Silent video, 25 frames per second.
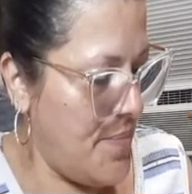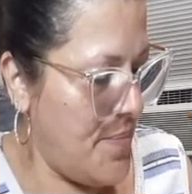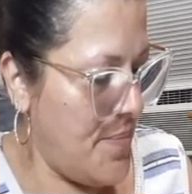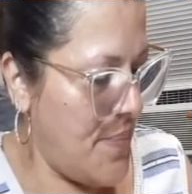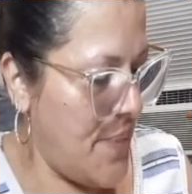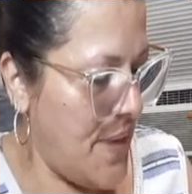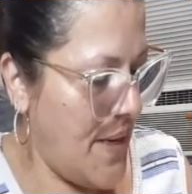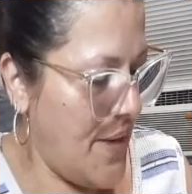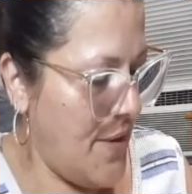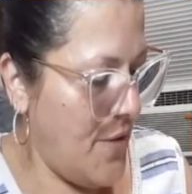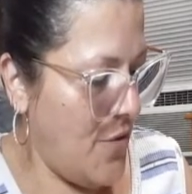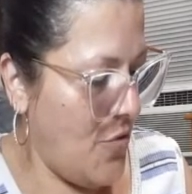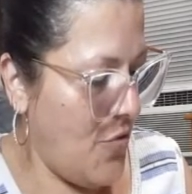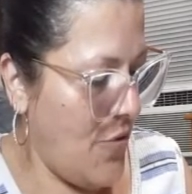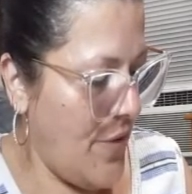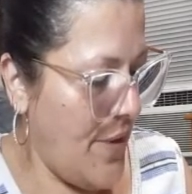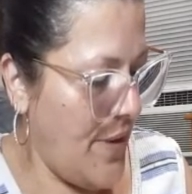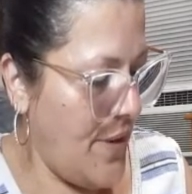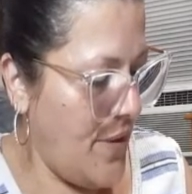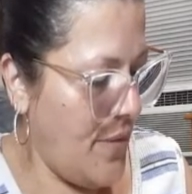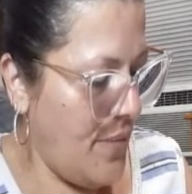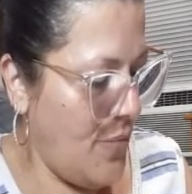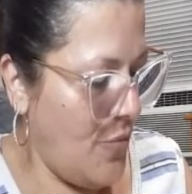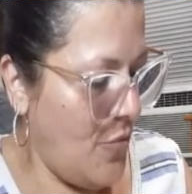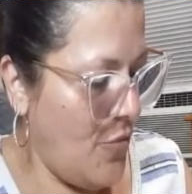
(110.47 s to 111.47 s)

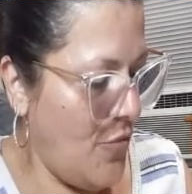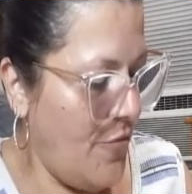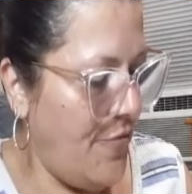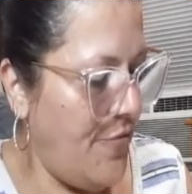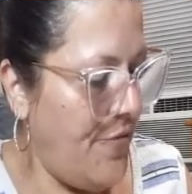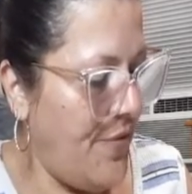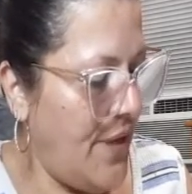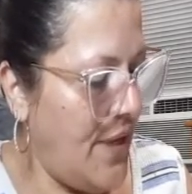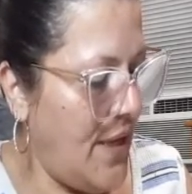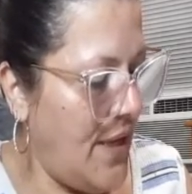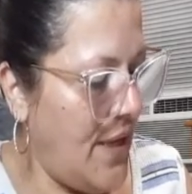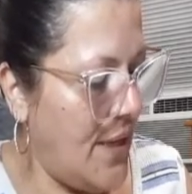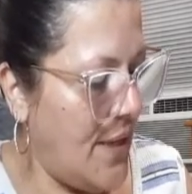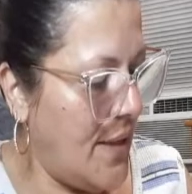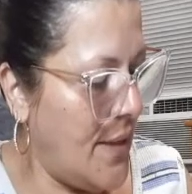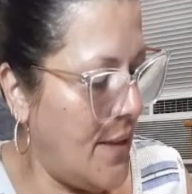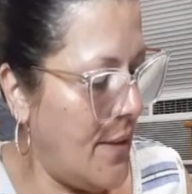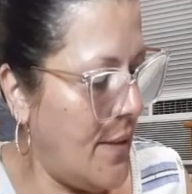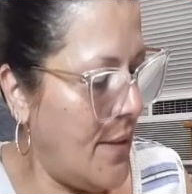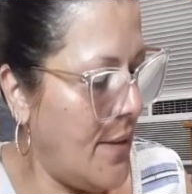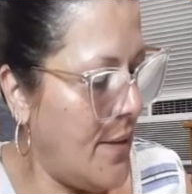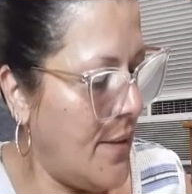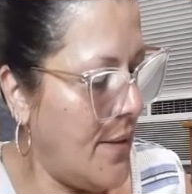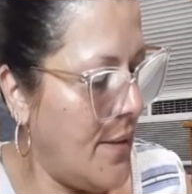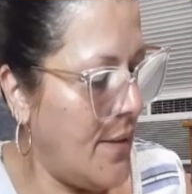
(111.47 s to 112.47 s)
biodegradable, vegan.
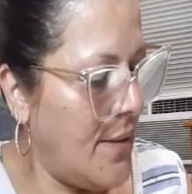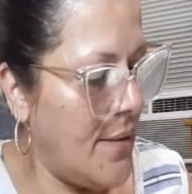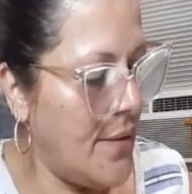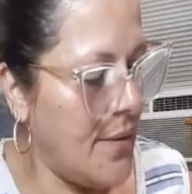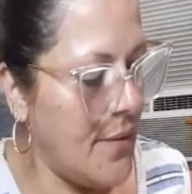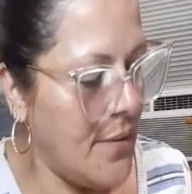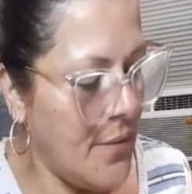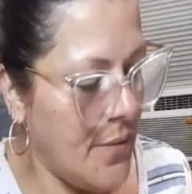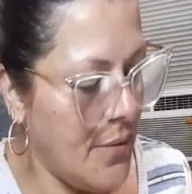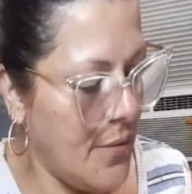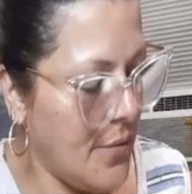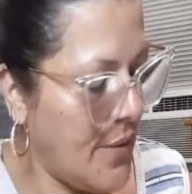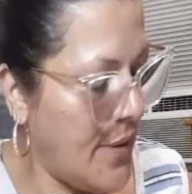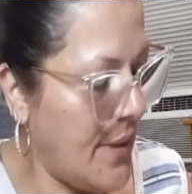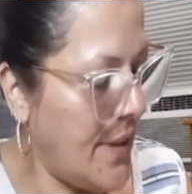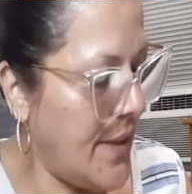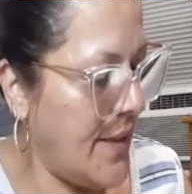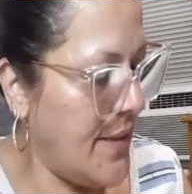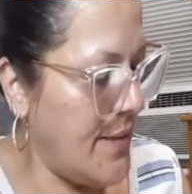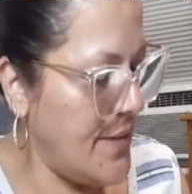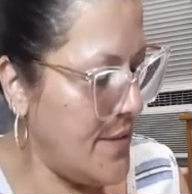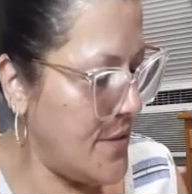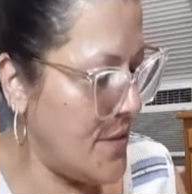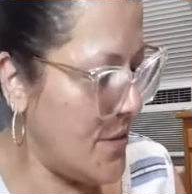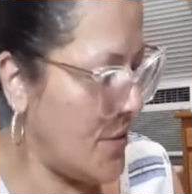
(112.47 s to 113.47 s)

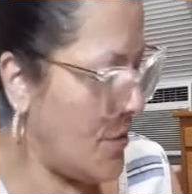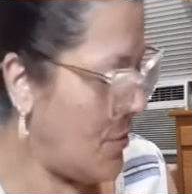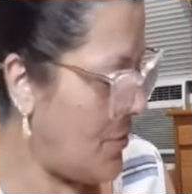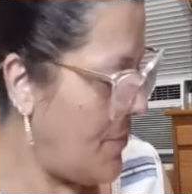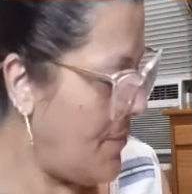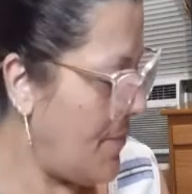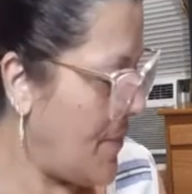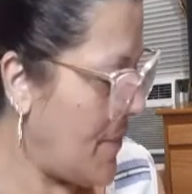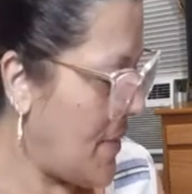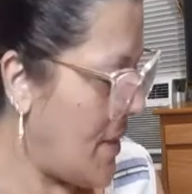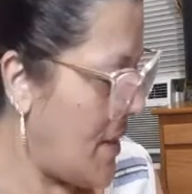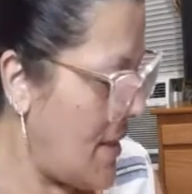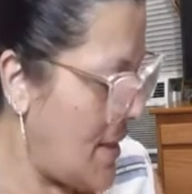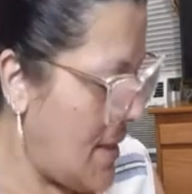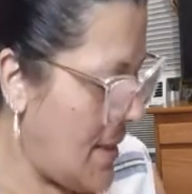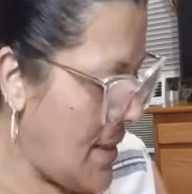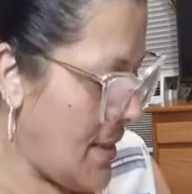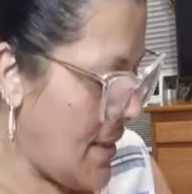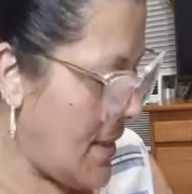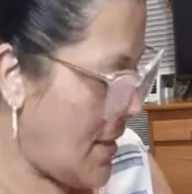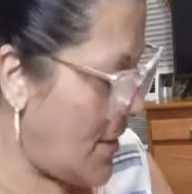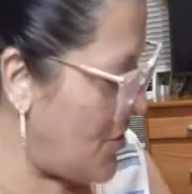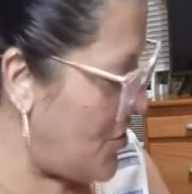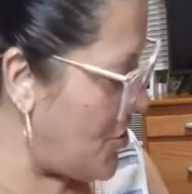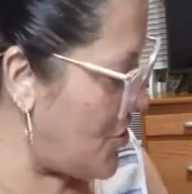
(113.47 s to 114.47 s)
Okay, so
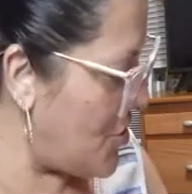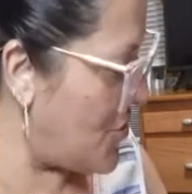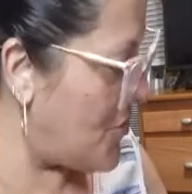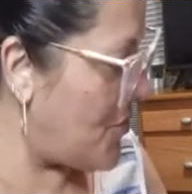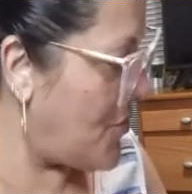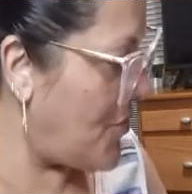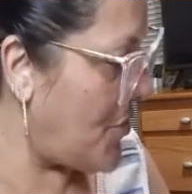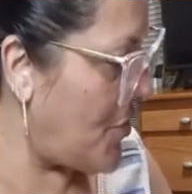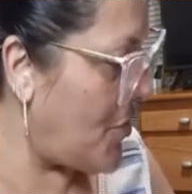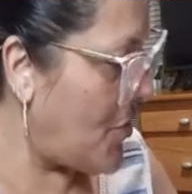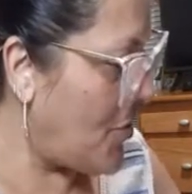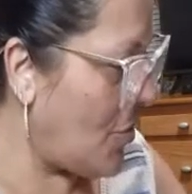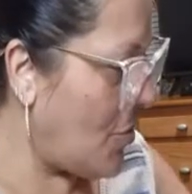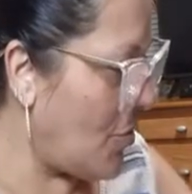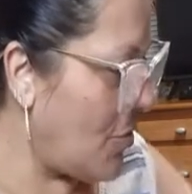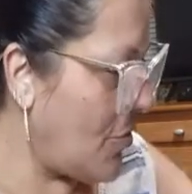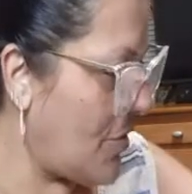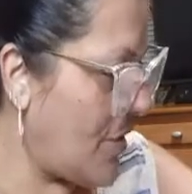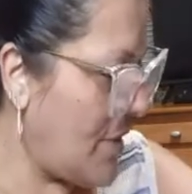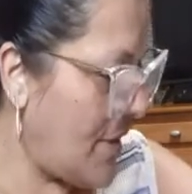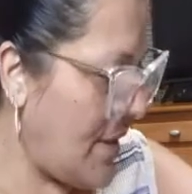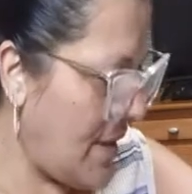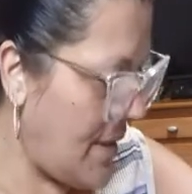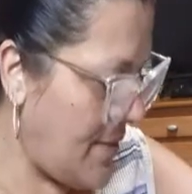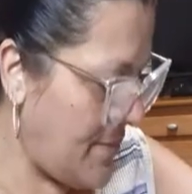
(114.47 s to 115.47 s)
I'll just put all
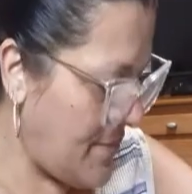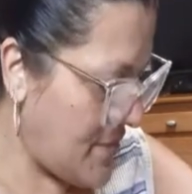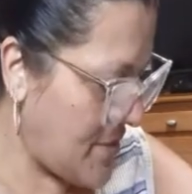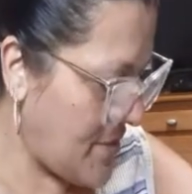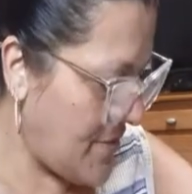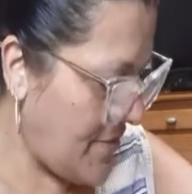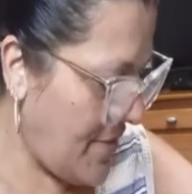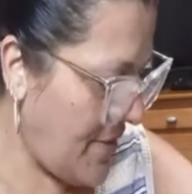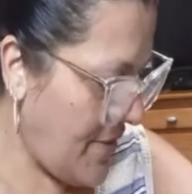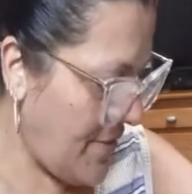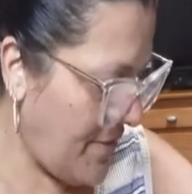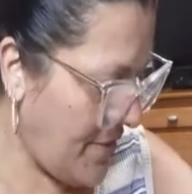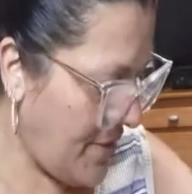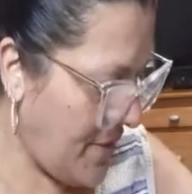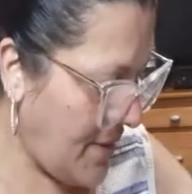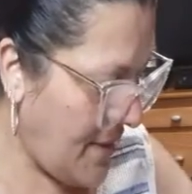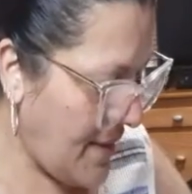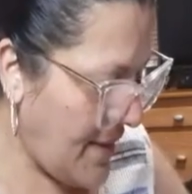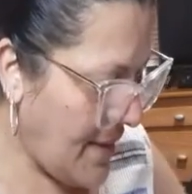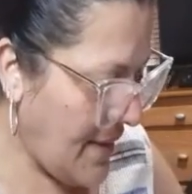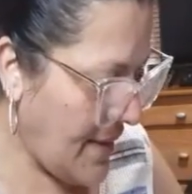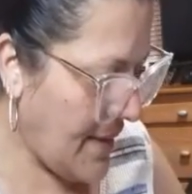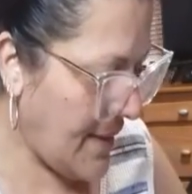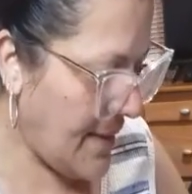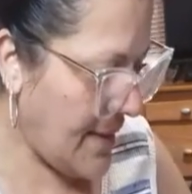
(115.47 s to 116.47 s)
the names of
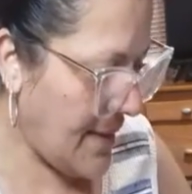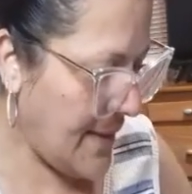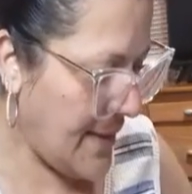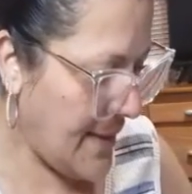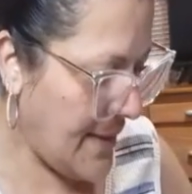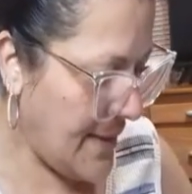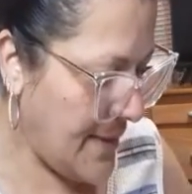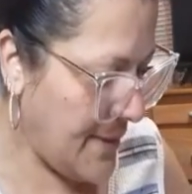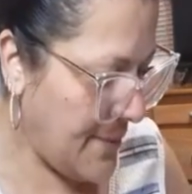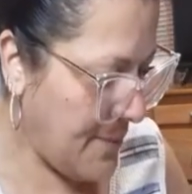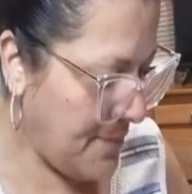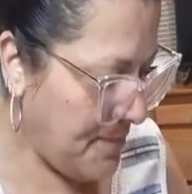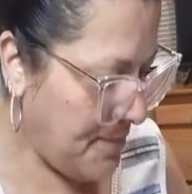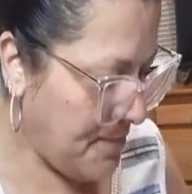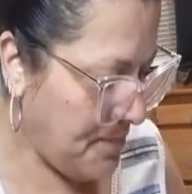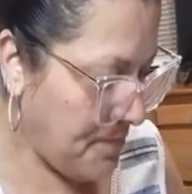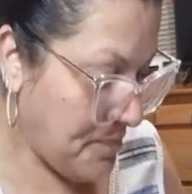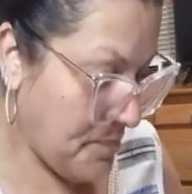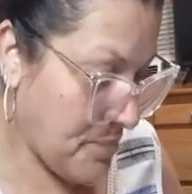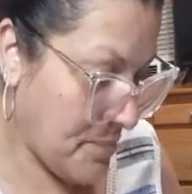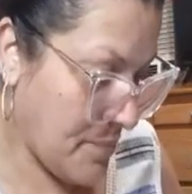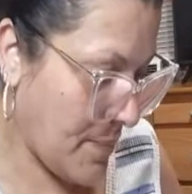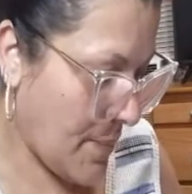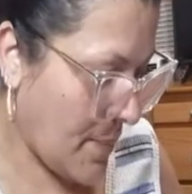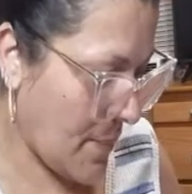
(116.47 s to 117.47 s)
everything and
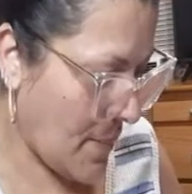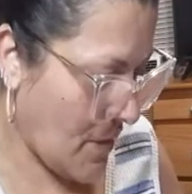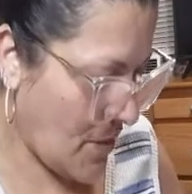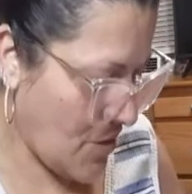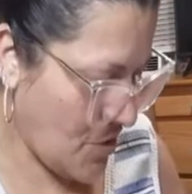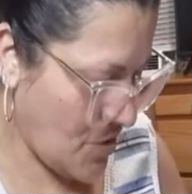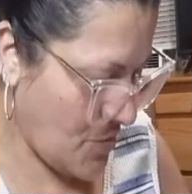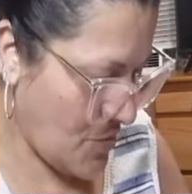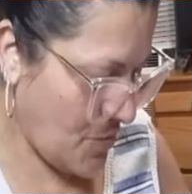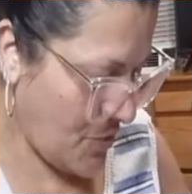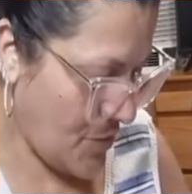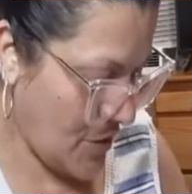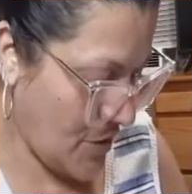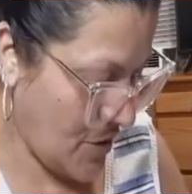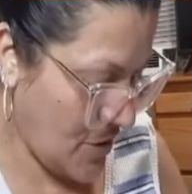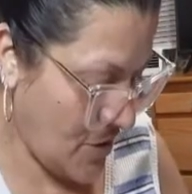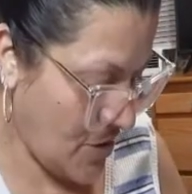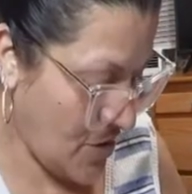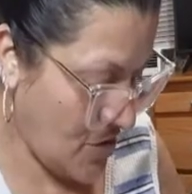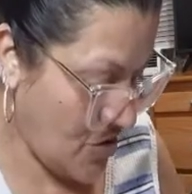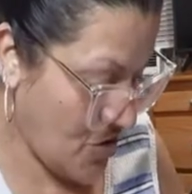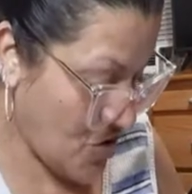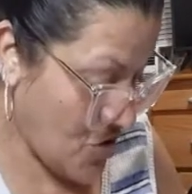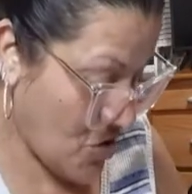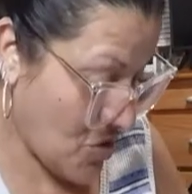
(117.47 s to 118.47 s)
just put it in the
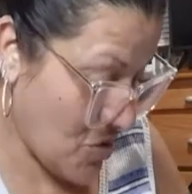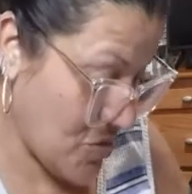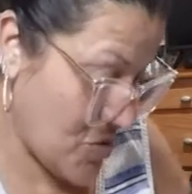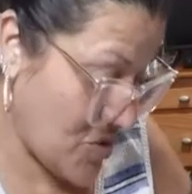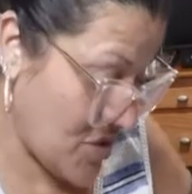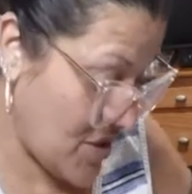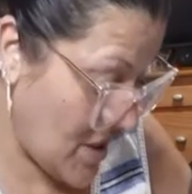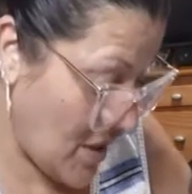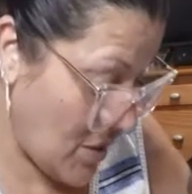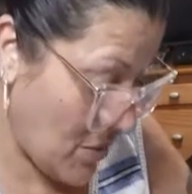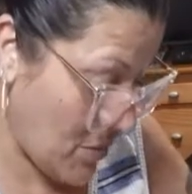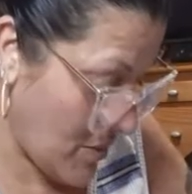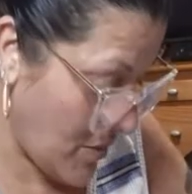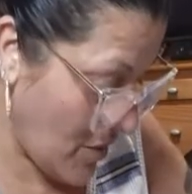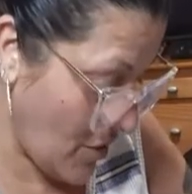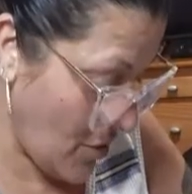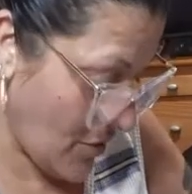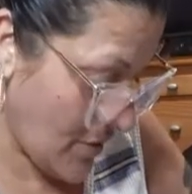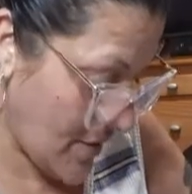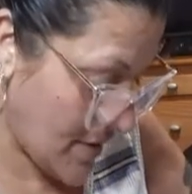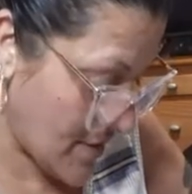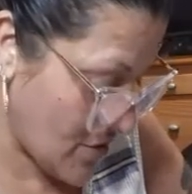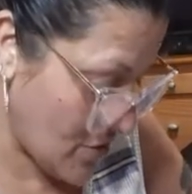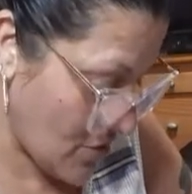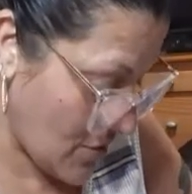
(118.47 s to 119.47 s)
description down below.
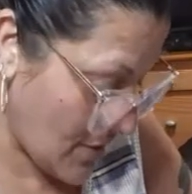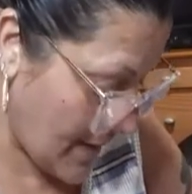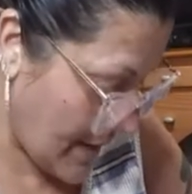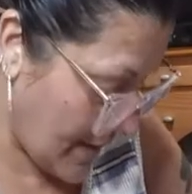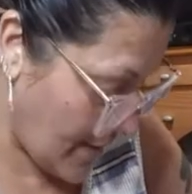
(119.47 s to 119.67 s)
That's all I